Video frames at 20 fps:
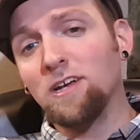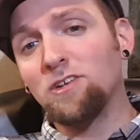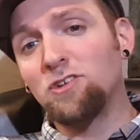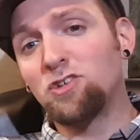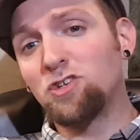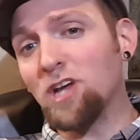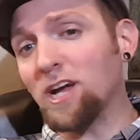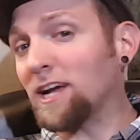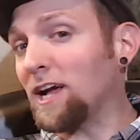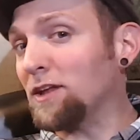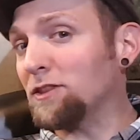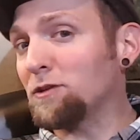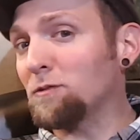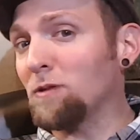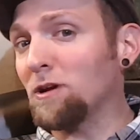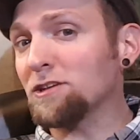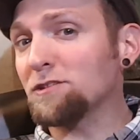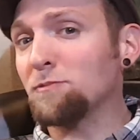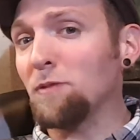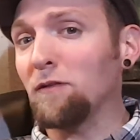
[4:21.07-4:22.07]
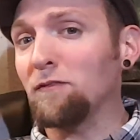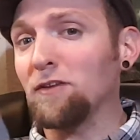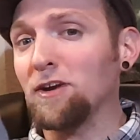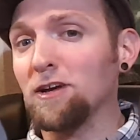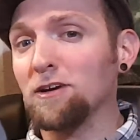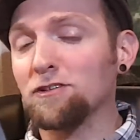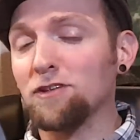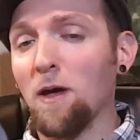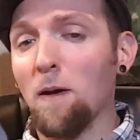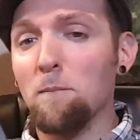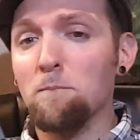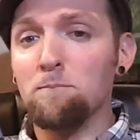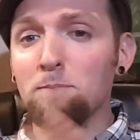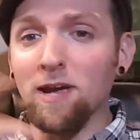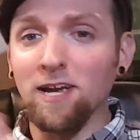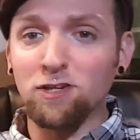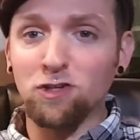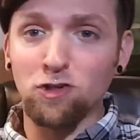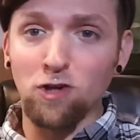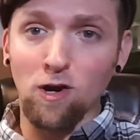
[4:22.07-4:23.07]
Check out the rest of my videos.
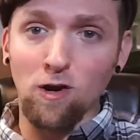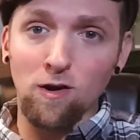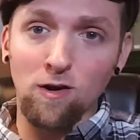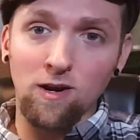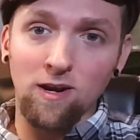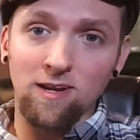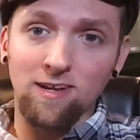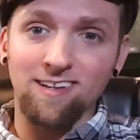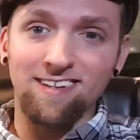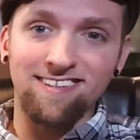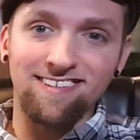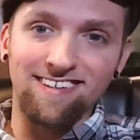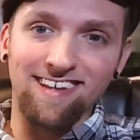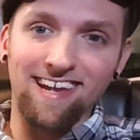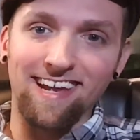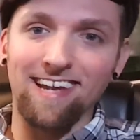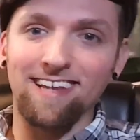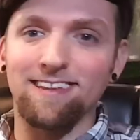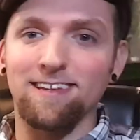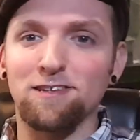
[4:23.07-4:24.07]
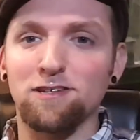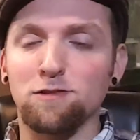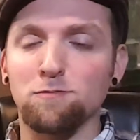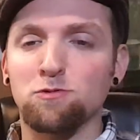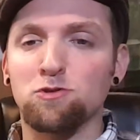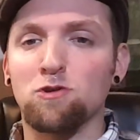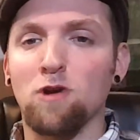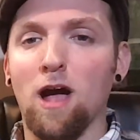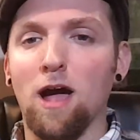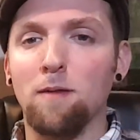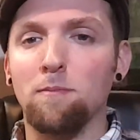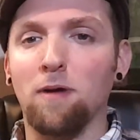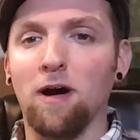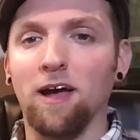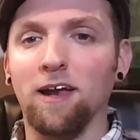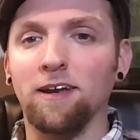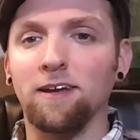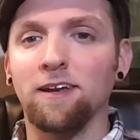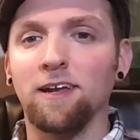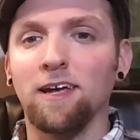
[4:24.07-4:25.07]
Make sure to hit the subscribe
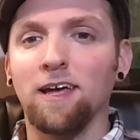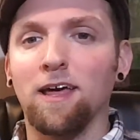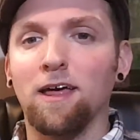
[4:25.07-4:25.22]
button.